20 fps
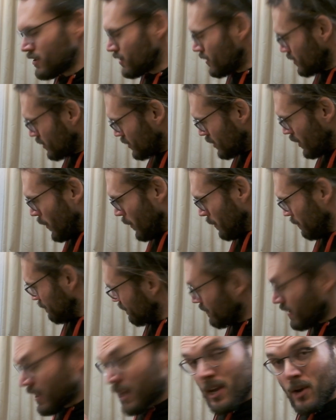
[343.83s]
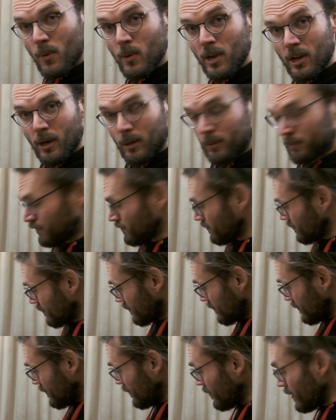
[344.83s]
So, here we go.
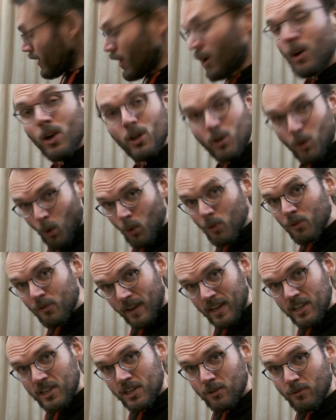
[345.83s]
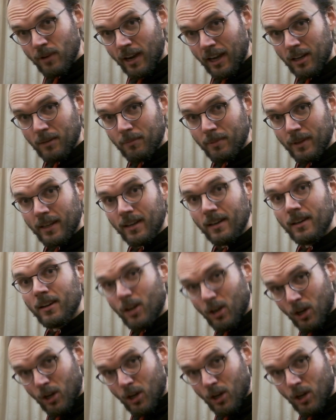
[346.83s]
An old-fashioned record player,